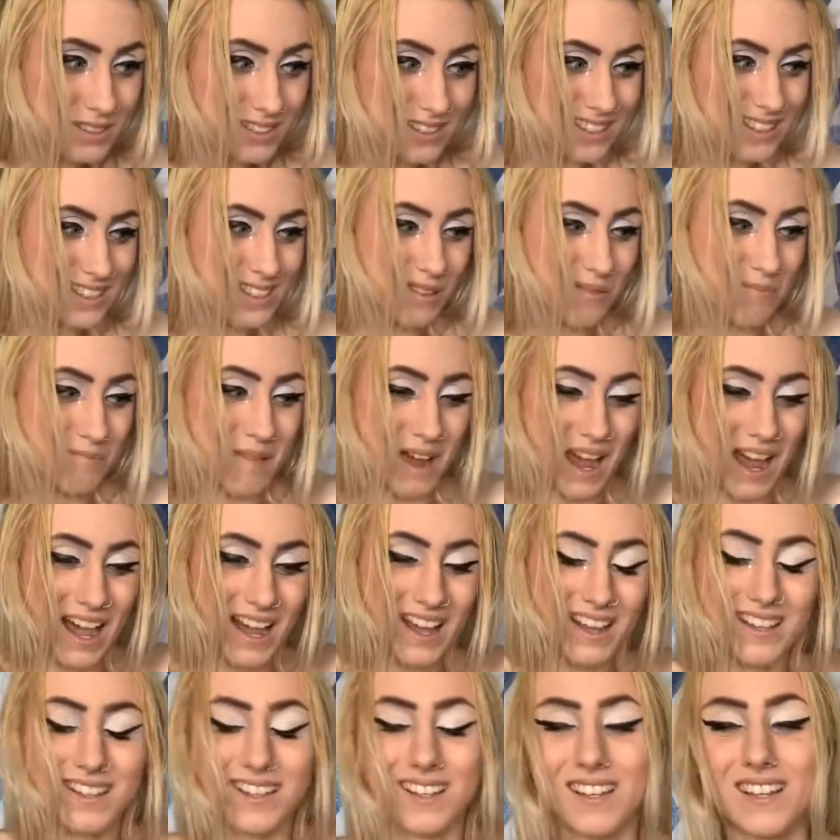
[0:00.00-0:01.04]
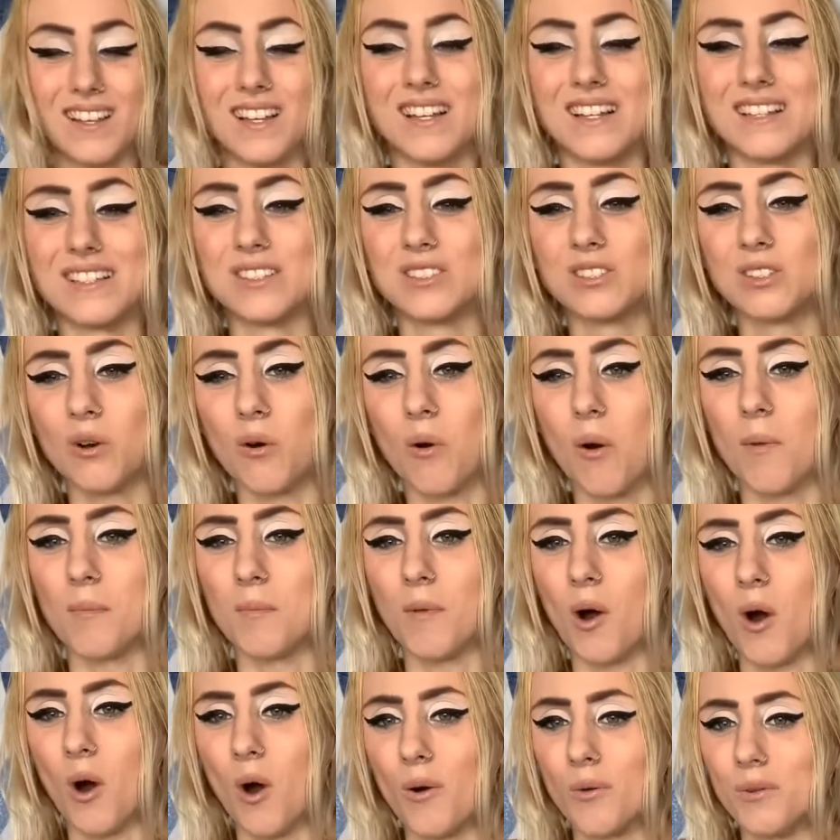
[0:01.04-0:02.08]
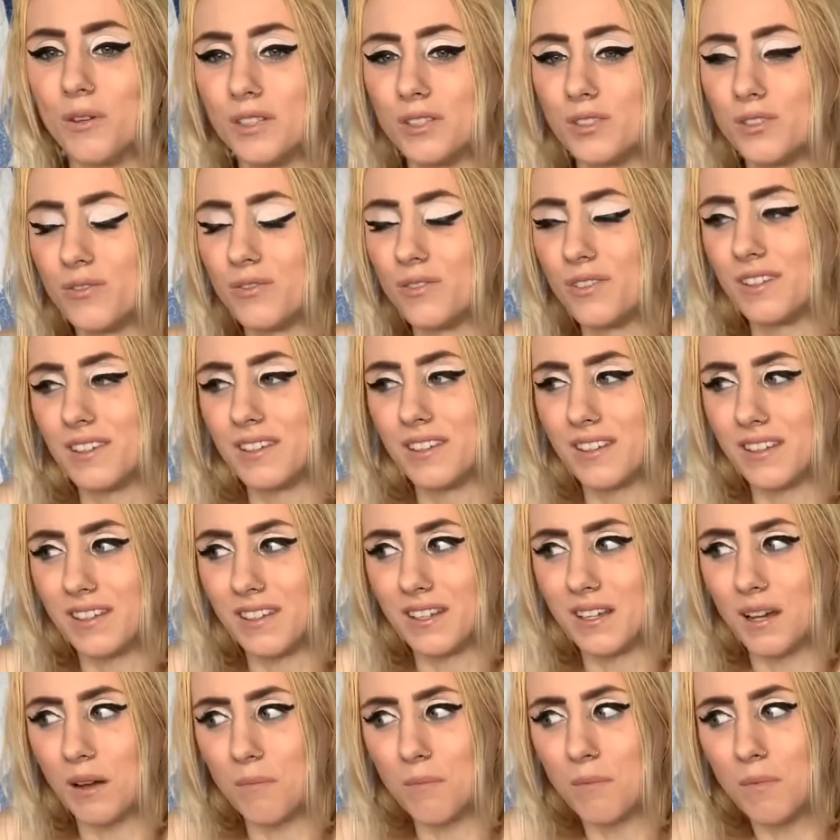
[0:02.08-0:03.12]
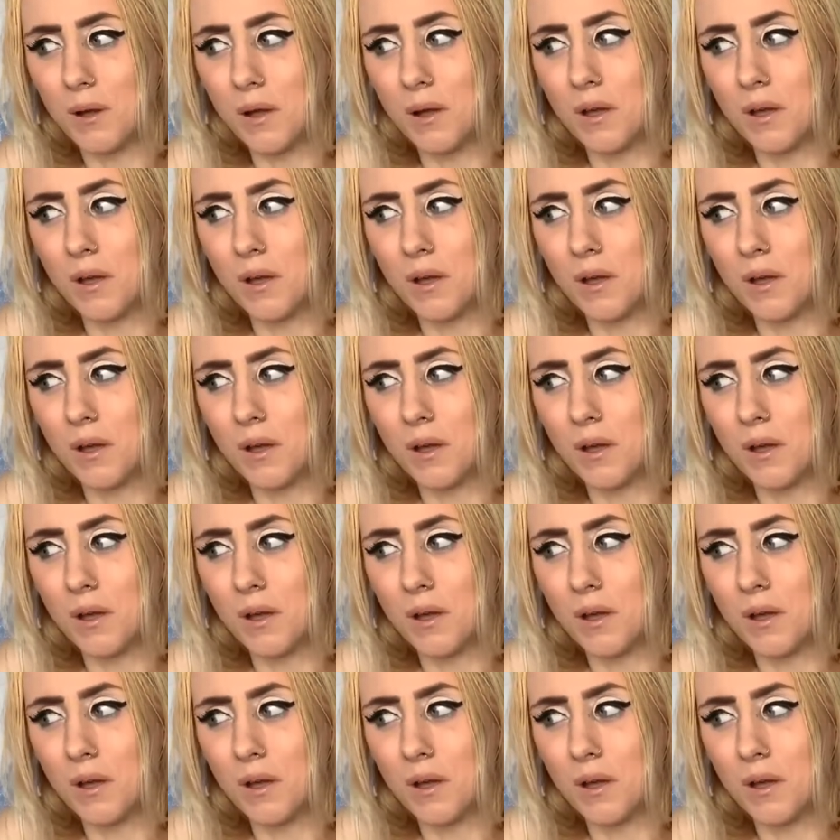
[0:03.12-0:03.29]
in the back. So I'm always feeling like I'm